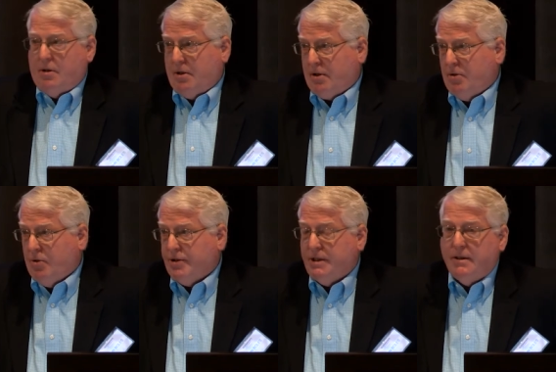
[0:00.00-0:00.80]
or a
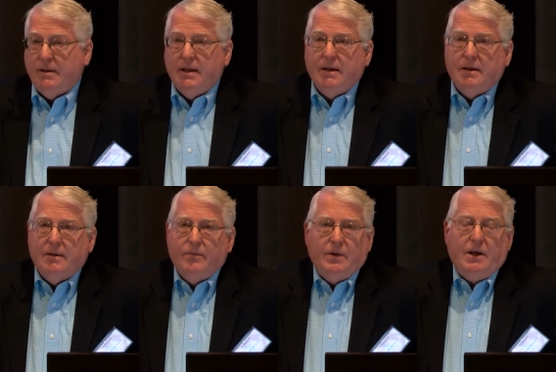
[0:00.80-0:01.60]
course in,
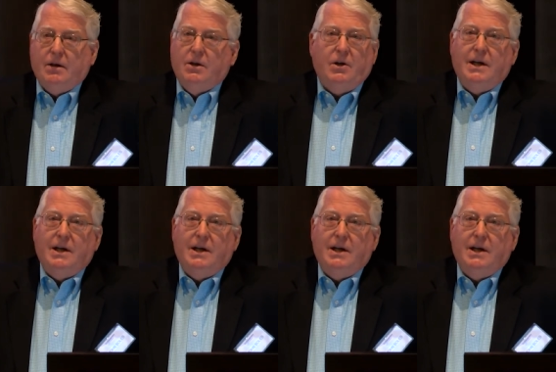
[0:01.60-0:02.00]
you know,